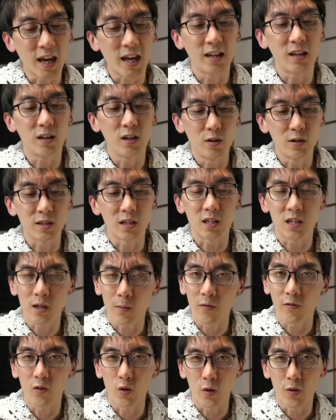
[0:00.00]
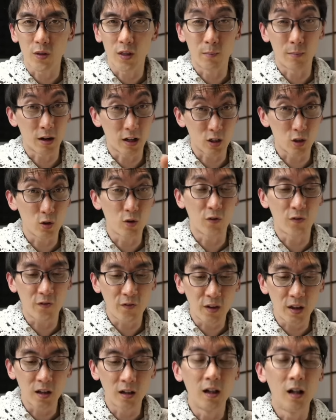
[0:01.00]
can use the tip of your thumb, but I do
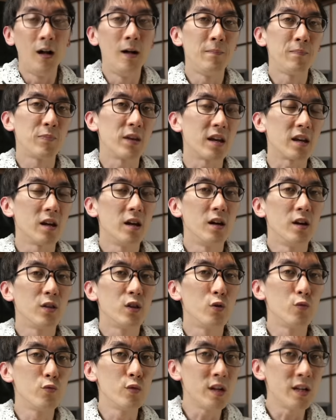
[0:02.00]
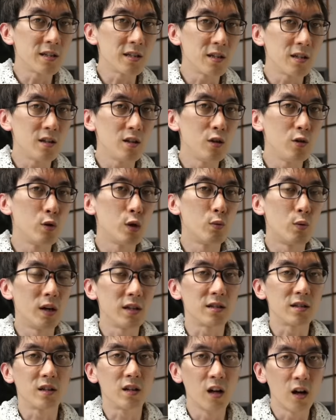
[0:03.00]
feel like the reason you would
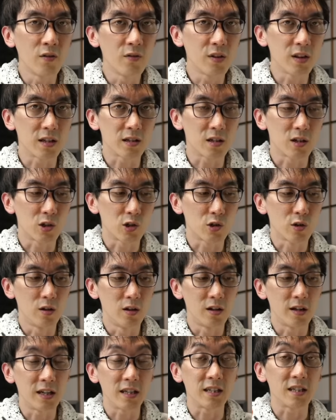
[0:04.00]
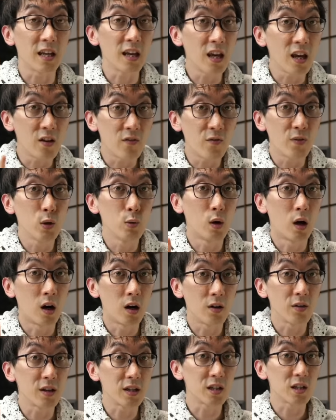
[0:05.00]
want to go for this controller is if you
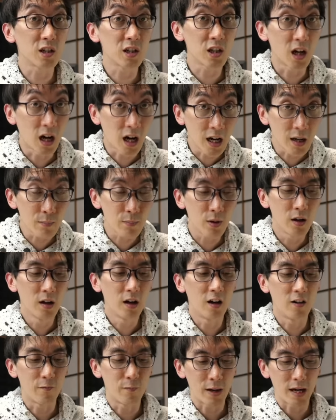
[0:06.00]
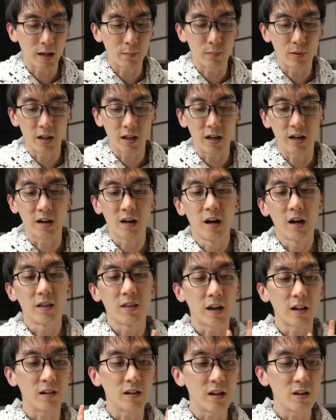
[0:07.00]
are the type of pad player
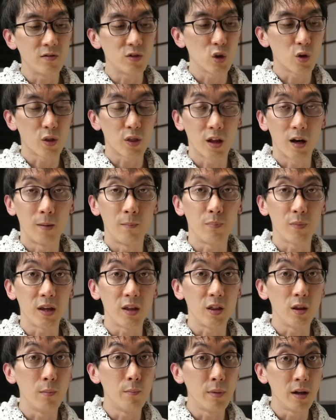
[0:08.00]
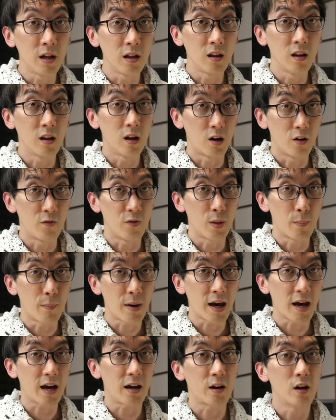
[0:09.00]
that leaves your thumb in the middle of the
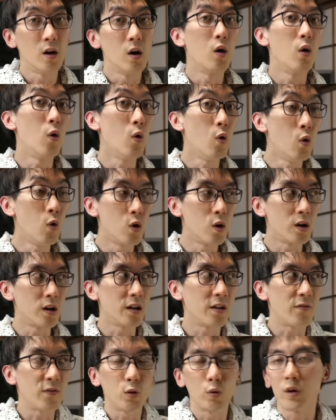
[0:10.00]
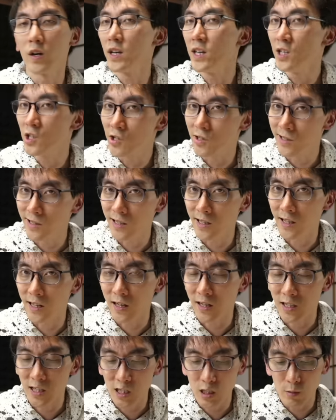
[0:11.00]
pad, or if you are interested in
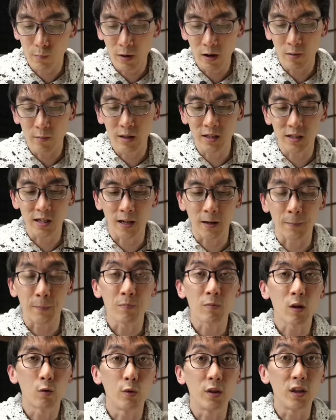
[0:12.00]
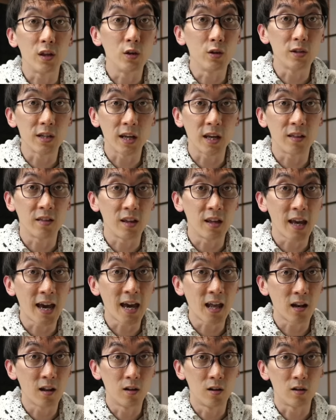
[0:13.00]
experimenting with using the
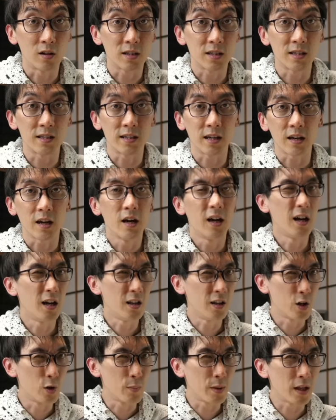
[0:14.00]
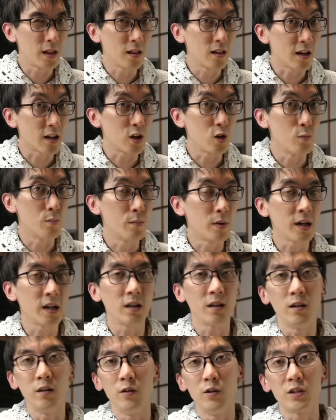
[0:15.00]
analog stick a little bit like you might
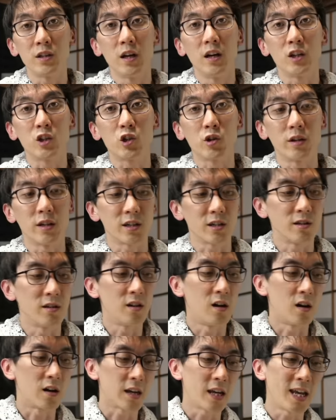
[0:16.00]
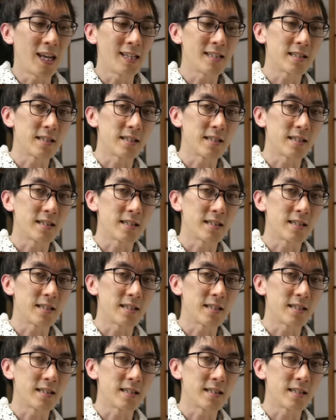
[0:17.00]
use a traditional arcade